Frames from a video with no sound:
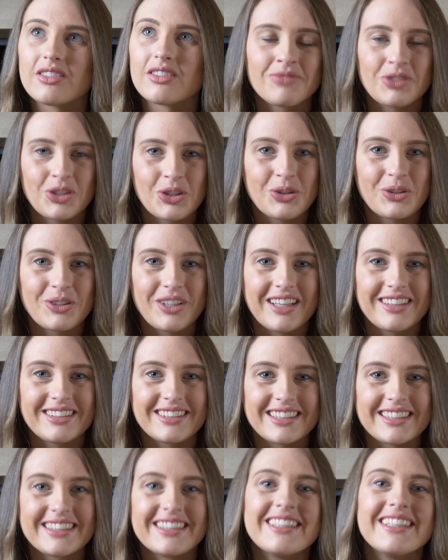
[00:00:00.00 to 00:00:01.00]
to
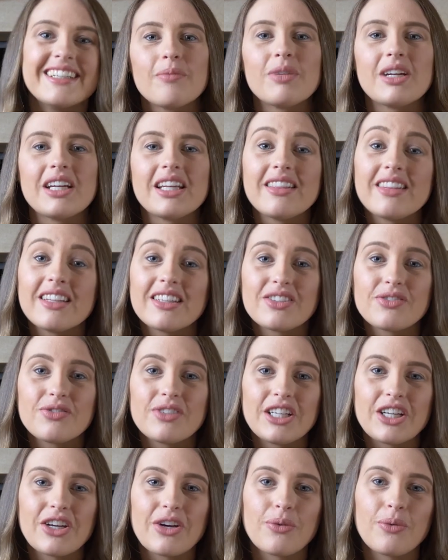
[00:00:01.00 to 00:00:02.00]
London. But in this
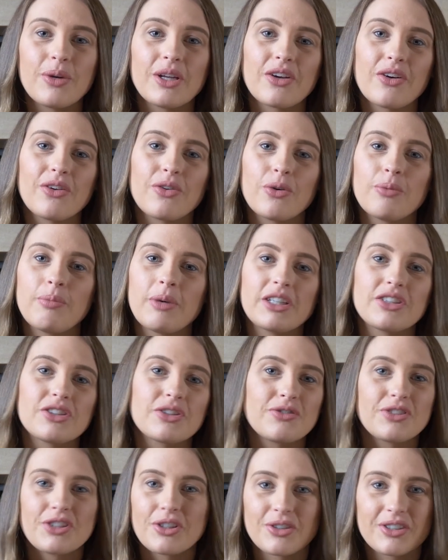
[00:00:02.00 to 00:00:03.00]
video we go to a bunch
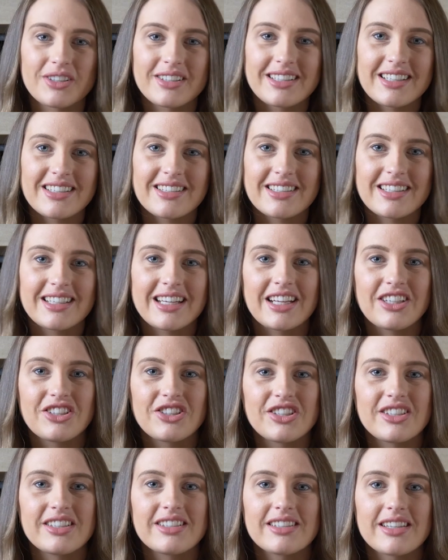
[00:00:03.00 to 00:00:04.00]
of tourist
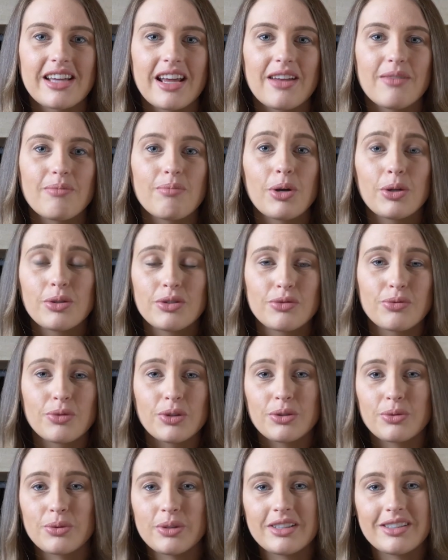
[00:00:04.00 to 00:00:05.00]
destinations, and most of
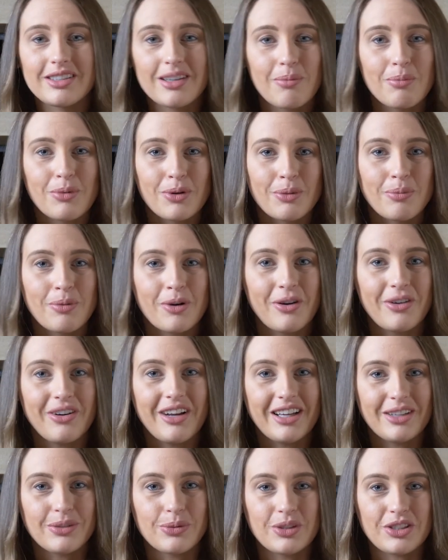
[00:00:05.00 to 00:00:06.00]
which we stumbled upon
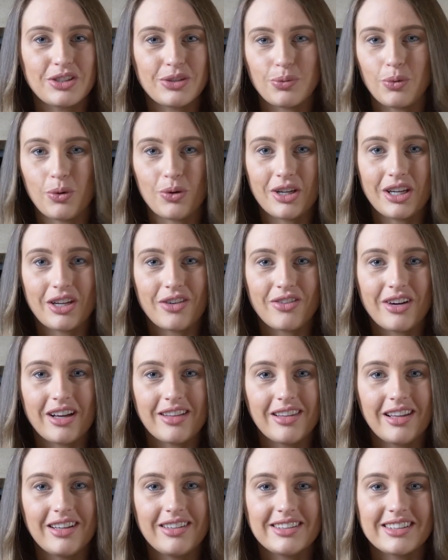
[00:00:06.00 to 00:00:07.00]
as we're just walking
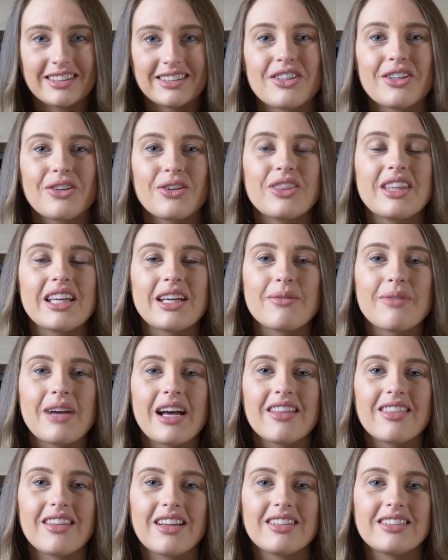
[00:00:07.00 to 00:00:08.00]
around London. The good thing
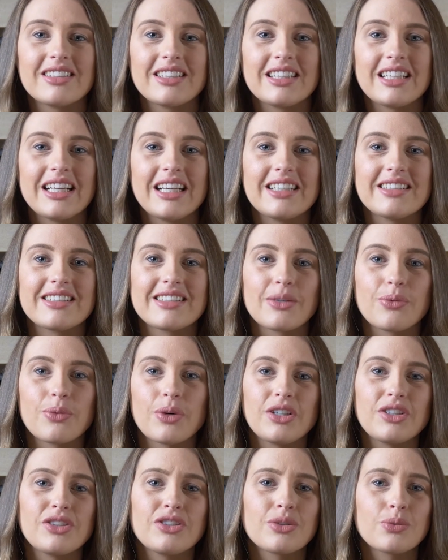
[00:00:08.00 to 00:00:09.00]
about London is that
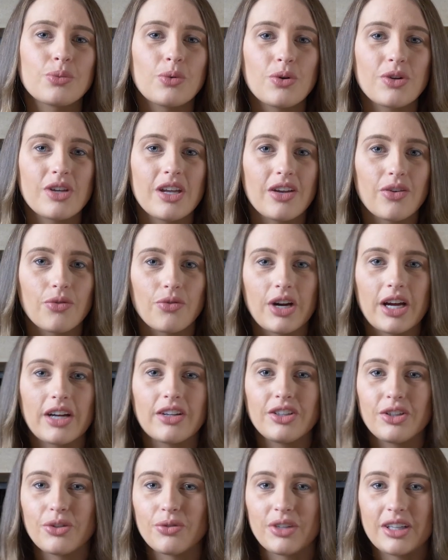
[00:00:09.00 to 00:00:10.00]
when you're just walking
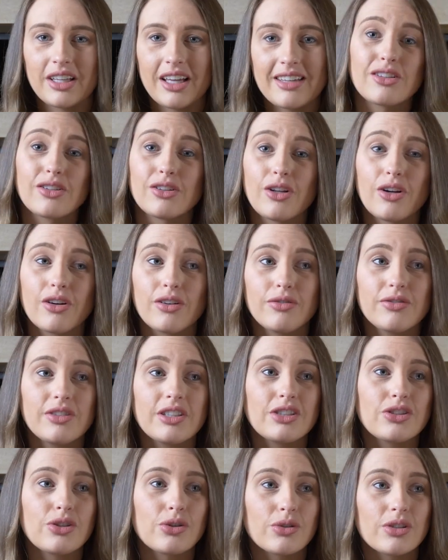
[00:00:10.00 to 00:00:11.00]
around, you realize a lot of
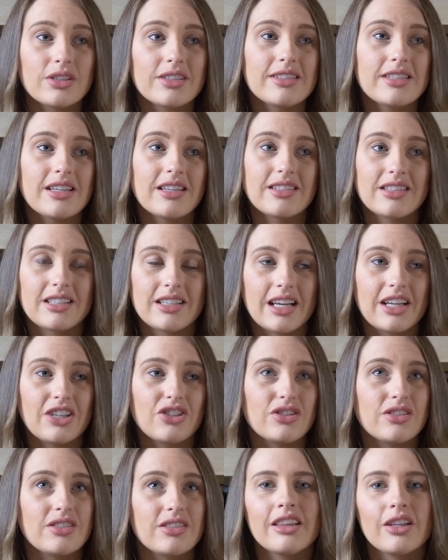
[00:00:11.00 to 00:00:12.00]
the tourist
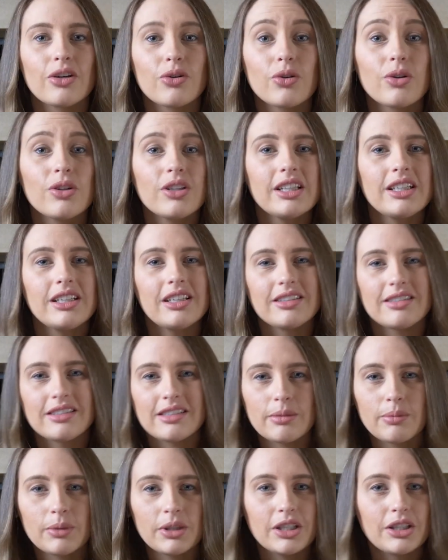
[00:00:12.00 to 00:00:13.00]
destinations, they're all in a
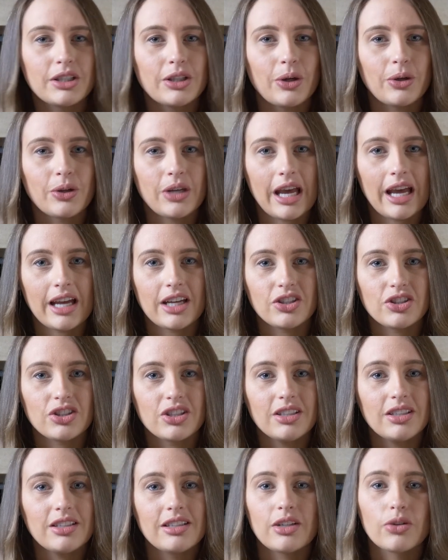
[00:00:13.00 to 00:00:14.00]
similar
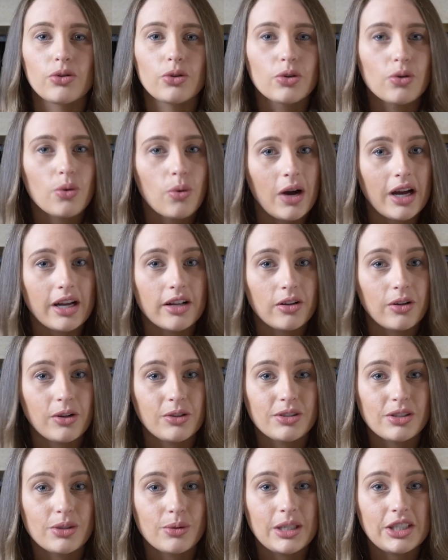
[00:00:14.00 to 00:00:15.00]
location and they're all quite
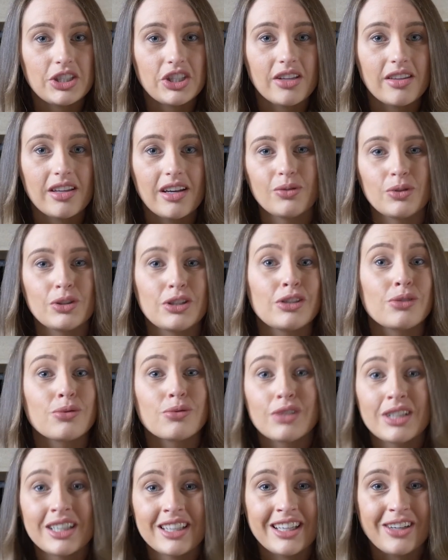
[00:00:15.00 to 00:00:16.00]
close to each other, which is
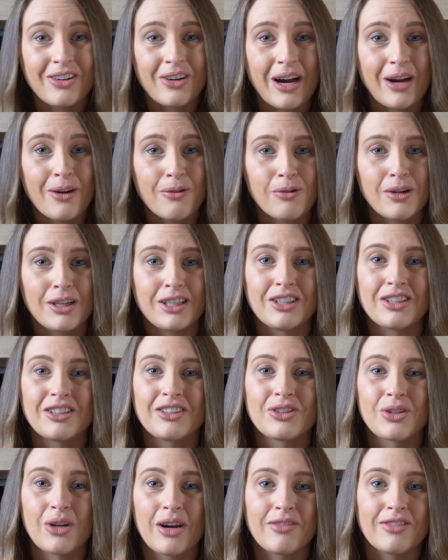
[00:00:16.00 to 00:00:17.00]
really great when you're
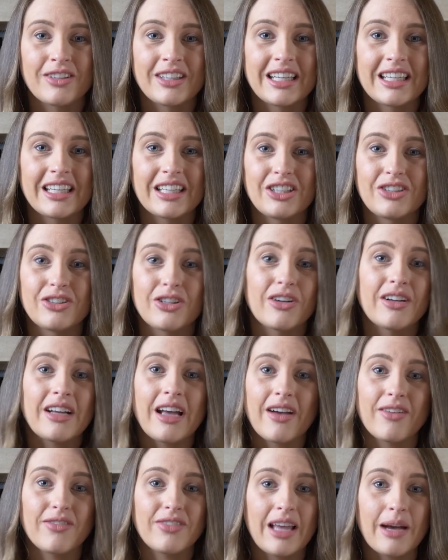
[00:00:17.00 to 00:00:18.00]
traveling and you don't
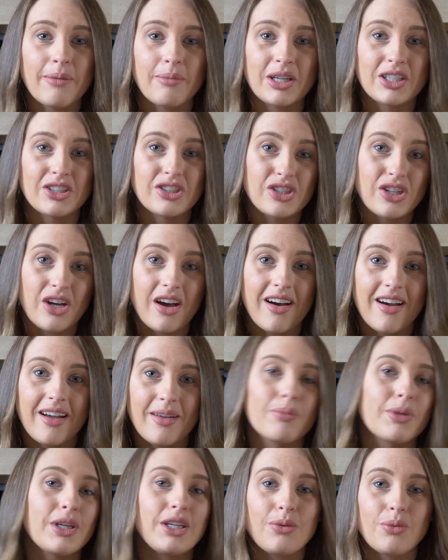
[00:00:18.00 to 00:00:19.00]
have that much
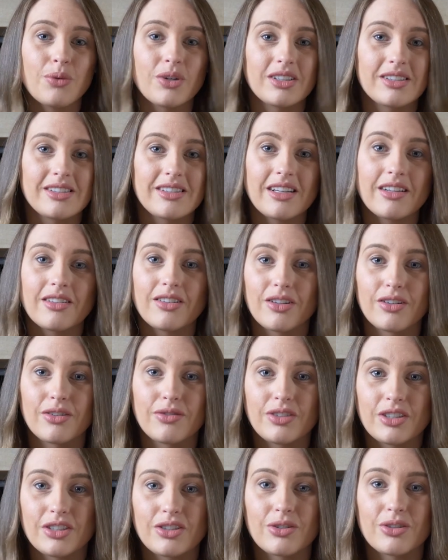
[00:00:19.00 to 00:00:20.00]
time but you want to see a lot
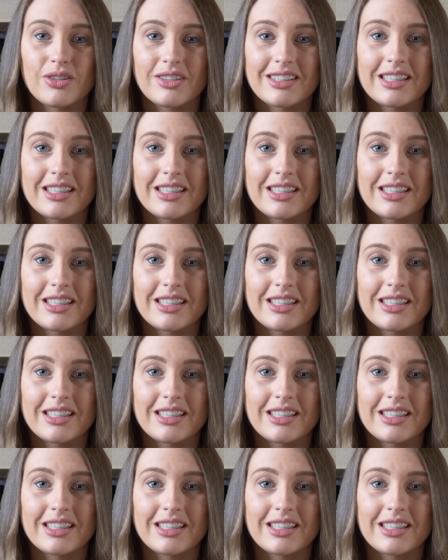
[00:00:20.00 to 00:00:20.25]
of the tourist